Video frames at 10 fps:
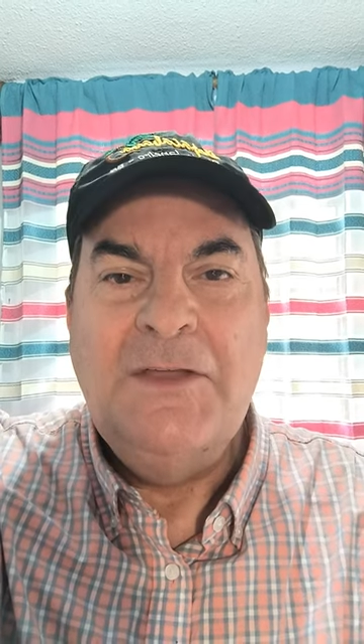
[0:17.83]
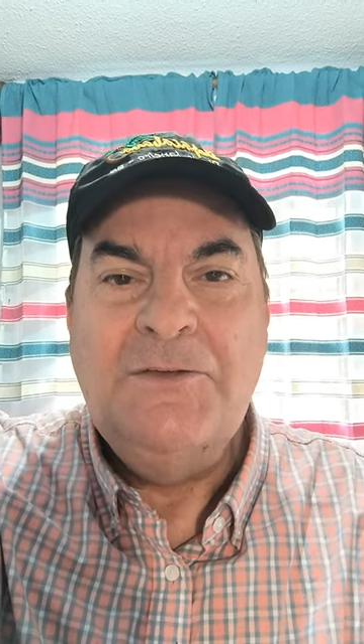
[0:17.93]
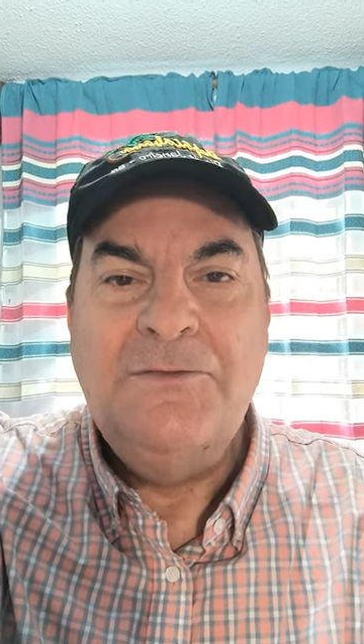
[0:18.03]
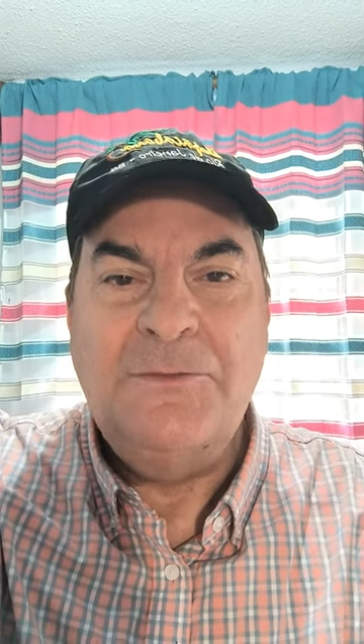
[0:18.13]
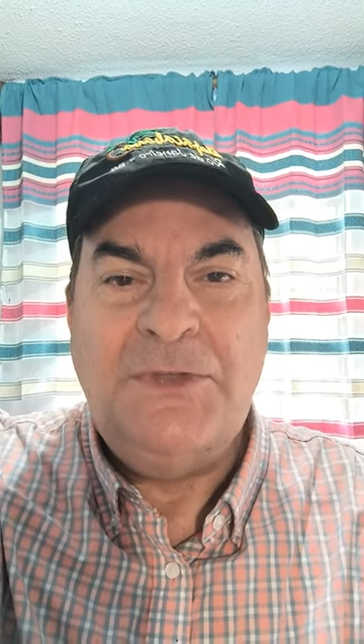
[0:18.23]

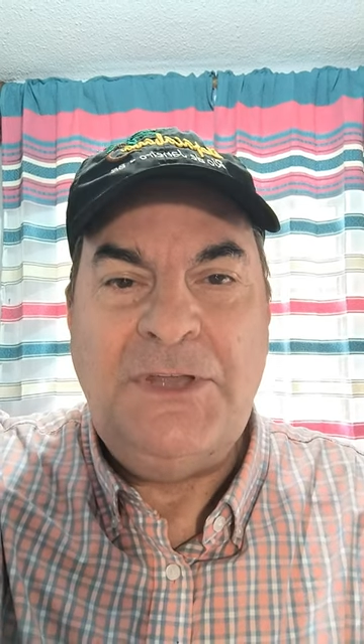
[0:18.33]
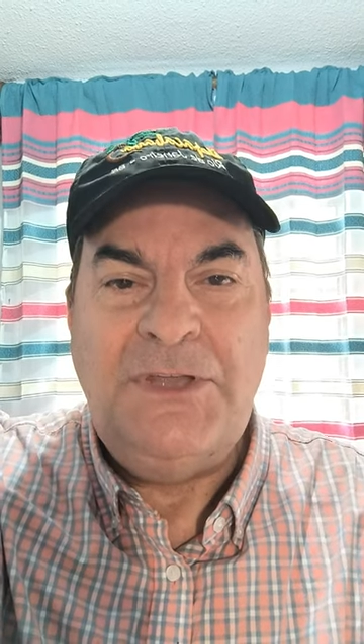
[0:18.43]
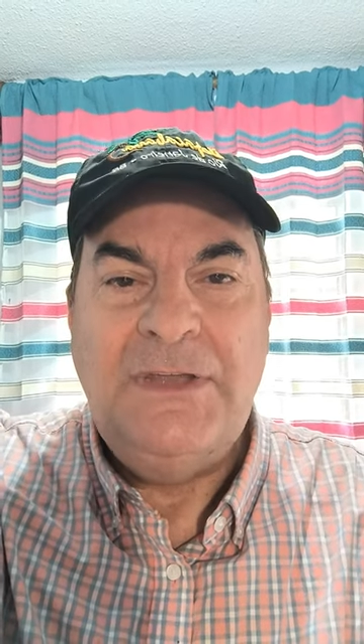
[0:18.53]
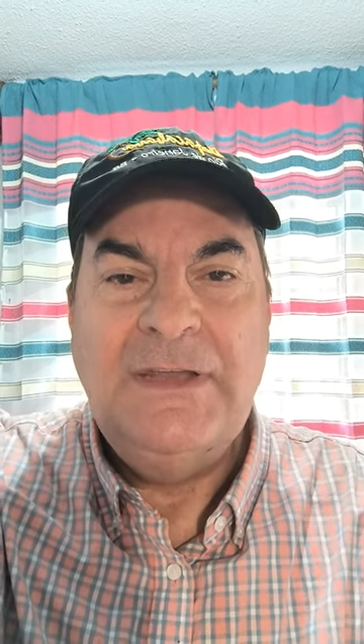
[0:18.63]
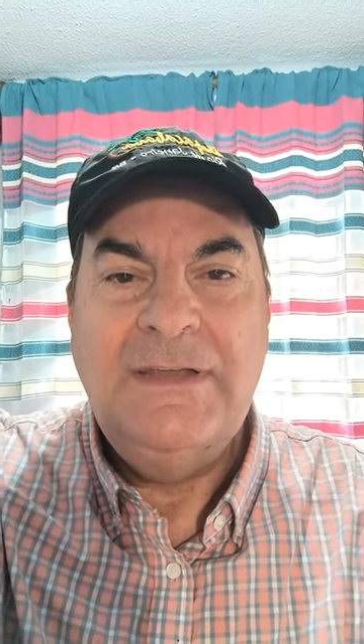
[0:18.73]
For
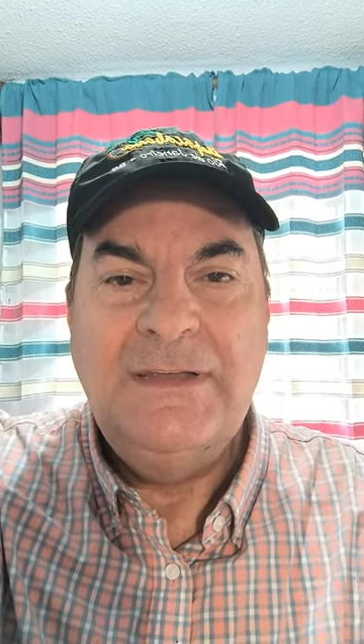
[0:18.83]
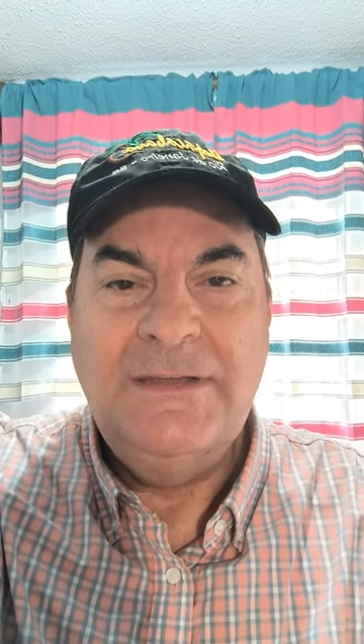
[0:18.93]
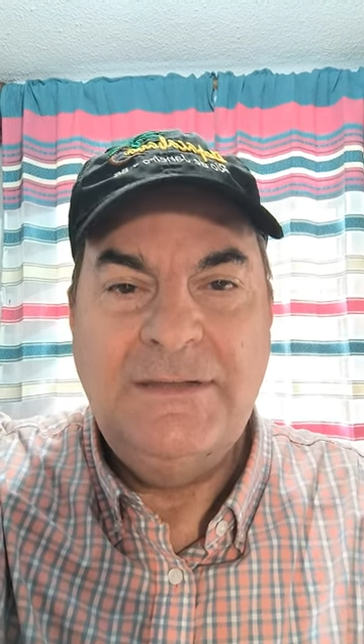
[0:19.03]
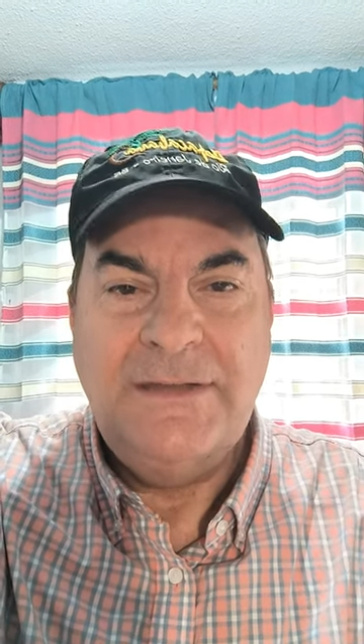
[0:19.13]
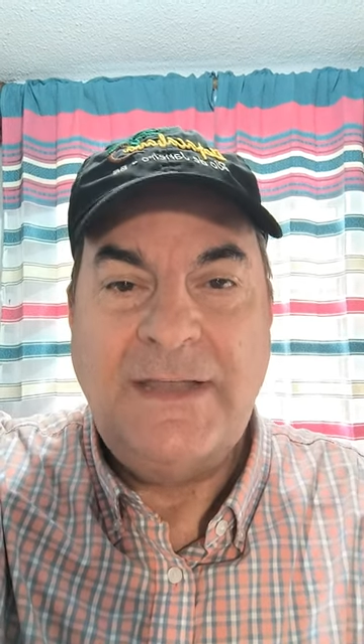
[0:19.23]
me,
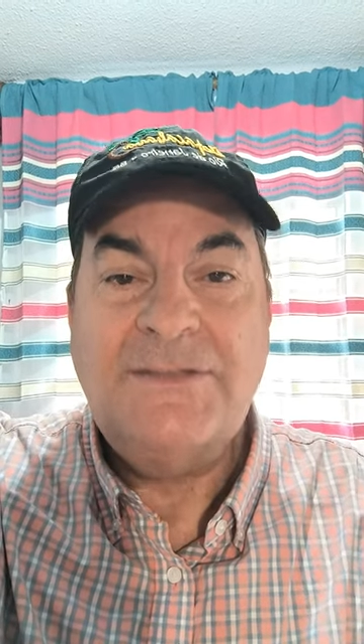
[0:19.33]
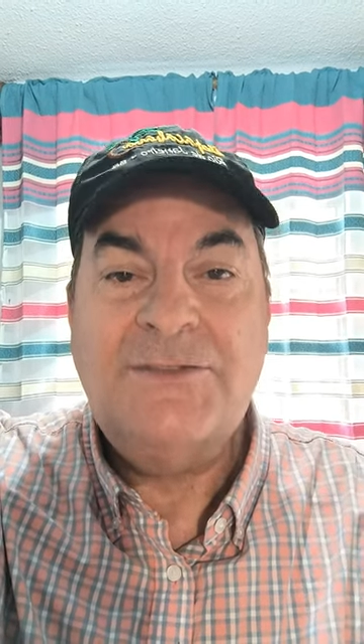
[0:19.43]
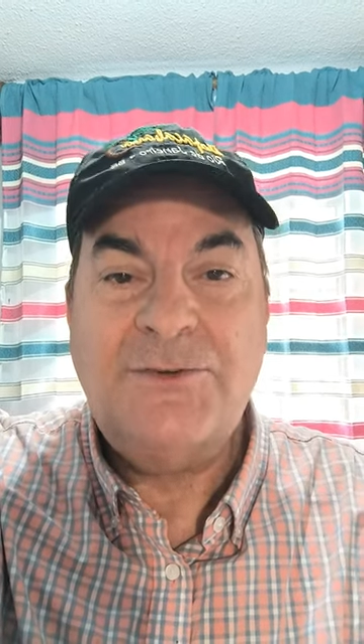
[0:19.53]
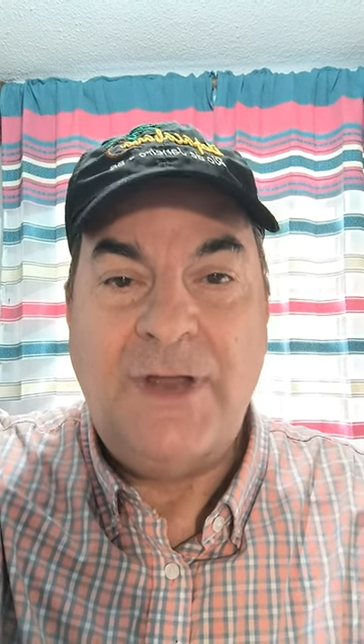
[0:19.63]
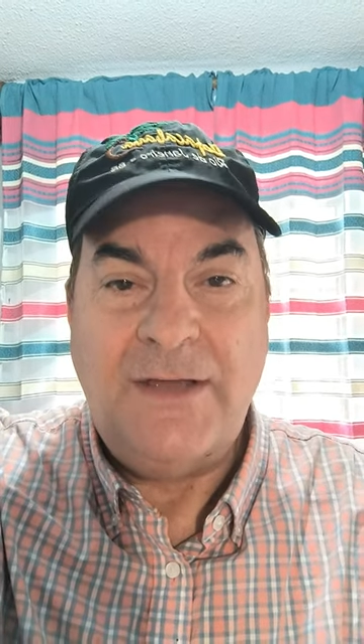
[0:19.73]
that's
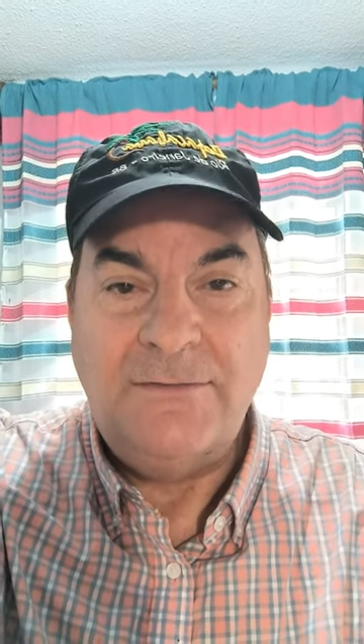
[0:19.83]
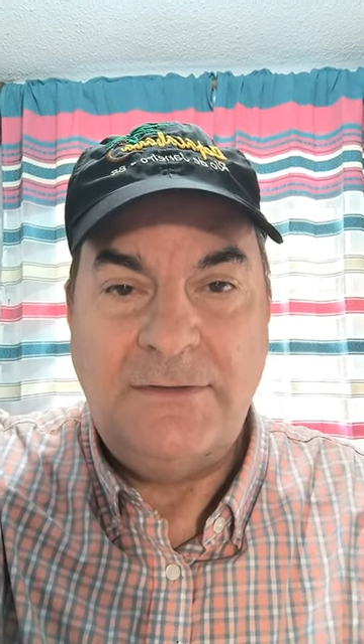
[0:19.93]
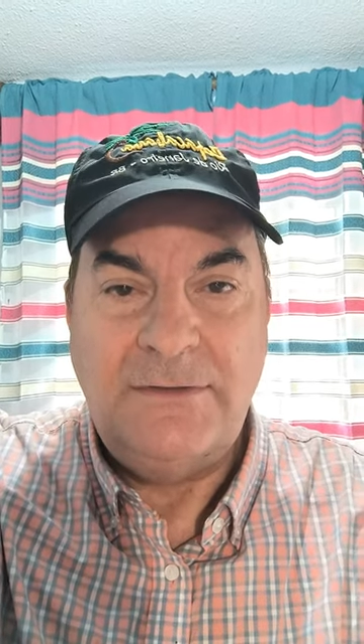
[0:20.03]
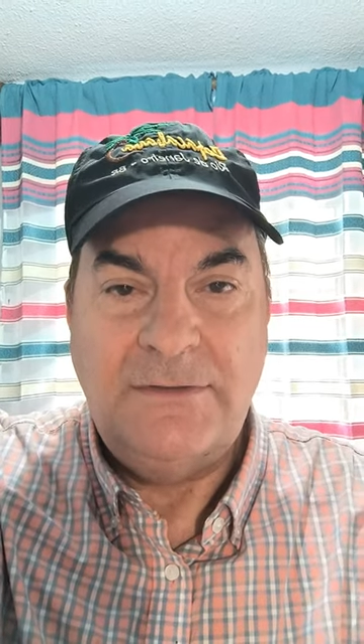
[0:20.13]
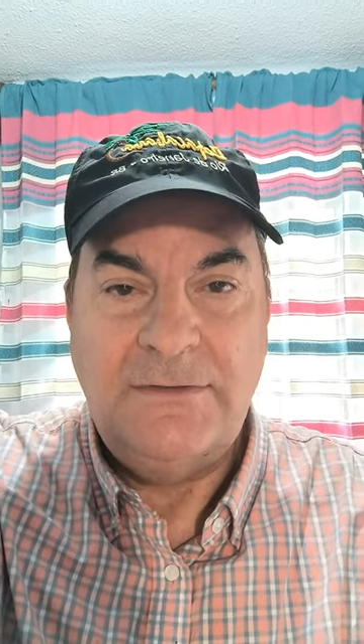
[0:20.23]

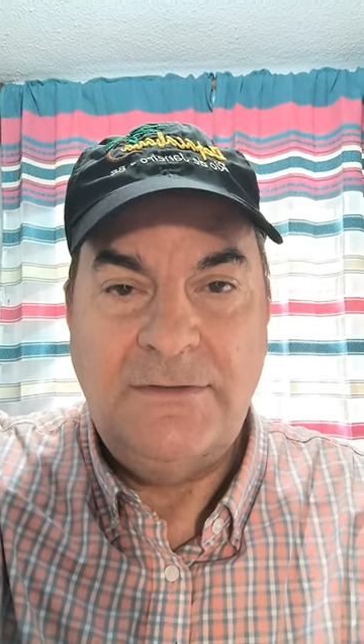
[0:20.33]
travel.